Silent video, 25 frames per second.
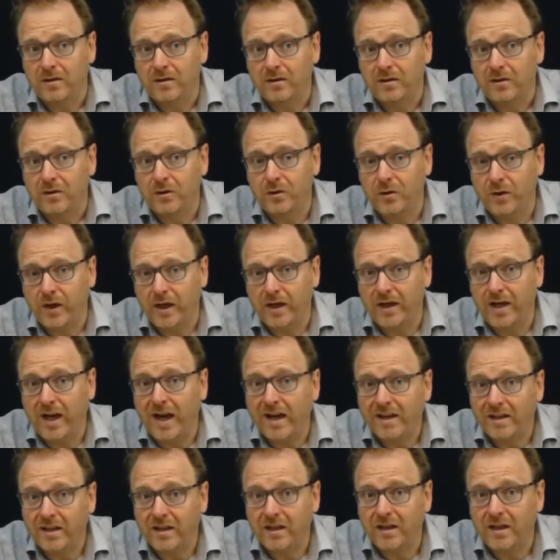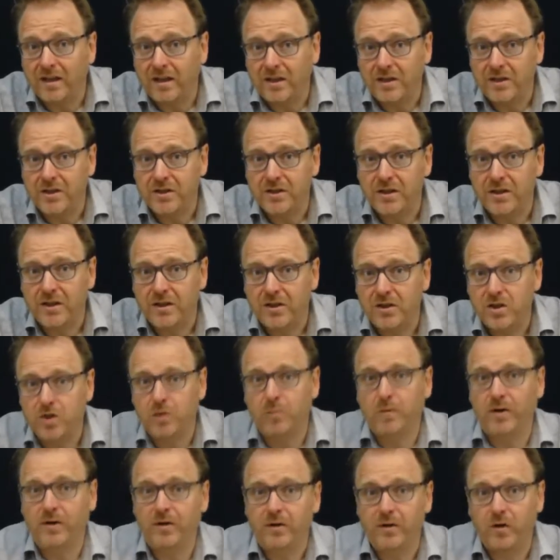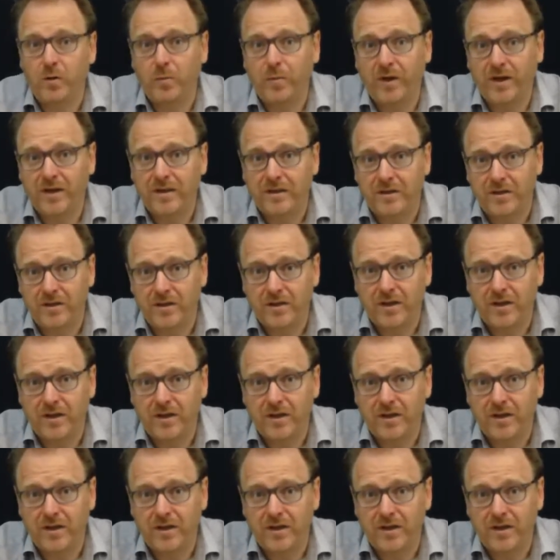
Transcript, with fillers: you can analyze geometrical patterns,